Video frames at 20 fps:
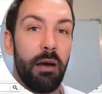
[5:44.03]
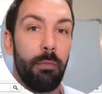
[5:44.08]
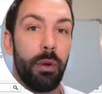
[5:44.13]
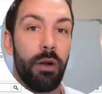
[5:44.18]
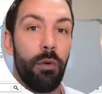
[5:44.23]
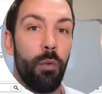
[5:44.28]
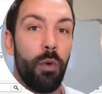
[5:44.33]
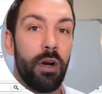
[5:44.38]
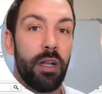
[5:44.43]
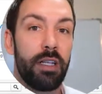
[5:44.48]

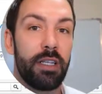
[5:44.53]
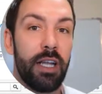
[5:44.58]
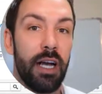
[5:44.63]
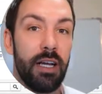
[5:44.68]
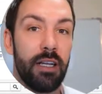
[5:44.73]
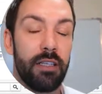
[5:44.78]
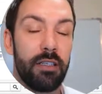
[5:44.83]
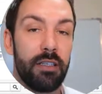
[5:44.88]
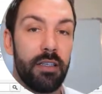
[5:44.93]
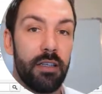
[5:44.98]
But what it
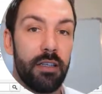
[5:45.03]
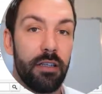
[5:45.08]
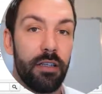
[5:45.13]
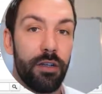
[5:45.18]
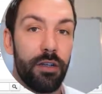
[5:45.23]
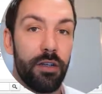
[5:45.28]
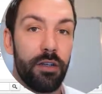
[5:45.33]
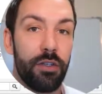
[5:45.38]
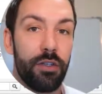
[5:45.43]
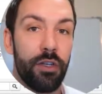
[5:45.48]
does
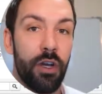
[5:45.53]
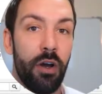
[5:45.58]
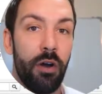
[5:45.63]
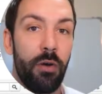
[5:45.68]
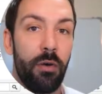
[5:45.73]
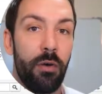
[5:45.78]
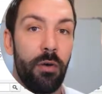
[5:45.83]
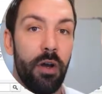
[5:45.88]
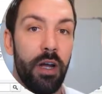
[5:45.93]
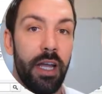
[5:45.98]

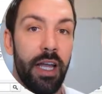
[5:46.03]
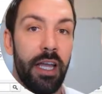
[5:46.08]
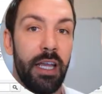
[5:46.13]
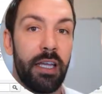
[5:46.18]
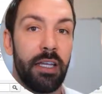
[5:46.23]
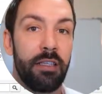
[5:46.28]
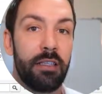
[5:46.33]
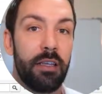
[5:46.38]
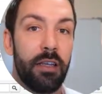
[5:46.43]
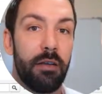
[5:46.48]
show
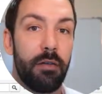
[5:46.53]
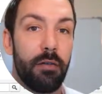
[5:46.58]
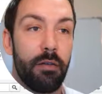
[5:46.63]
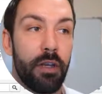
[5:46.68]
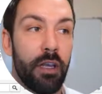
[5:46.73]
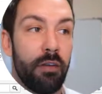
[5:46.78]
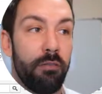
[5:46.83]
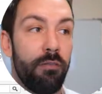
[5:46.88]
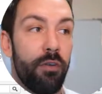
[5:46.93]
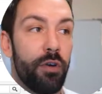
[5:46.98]
is
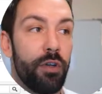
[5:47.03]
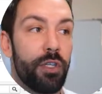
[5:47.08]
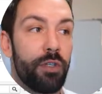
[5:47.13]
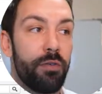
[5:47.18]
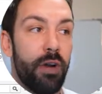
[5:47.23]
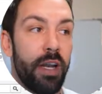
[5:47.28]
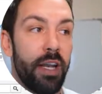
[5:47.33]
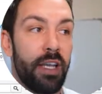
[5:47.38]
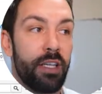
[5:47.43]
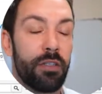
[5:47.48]

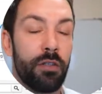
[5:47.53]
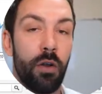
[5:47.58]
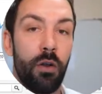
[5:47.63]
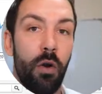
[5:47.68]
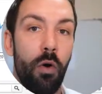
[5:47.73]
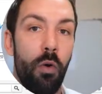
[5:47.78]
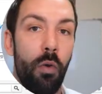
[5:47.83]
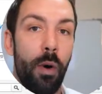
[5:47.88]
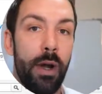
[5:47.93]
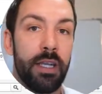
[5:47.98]
conversion rate is
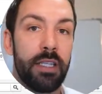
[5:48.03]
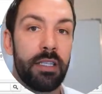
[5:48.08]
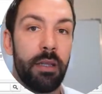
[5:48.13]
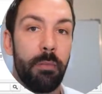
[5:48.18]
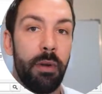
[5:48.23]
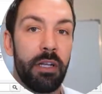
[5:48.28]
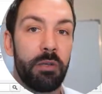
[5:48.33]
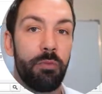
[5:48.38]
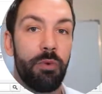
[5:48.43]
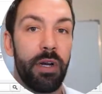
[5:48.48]
not always the
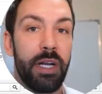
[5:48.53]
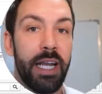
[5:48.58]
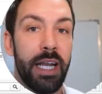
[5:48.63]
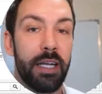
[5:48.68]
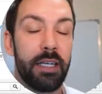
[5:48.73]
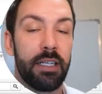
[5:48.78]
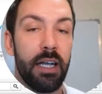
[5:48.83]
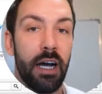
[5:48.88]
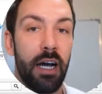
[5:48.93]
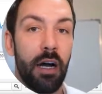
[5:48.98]
best
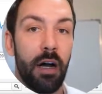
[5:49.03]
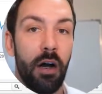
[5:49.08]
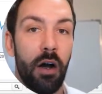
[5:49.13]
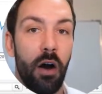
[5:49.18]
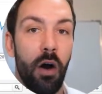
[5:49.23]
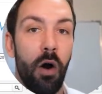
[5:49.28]
predictor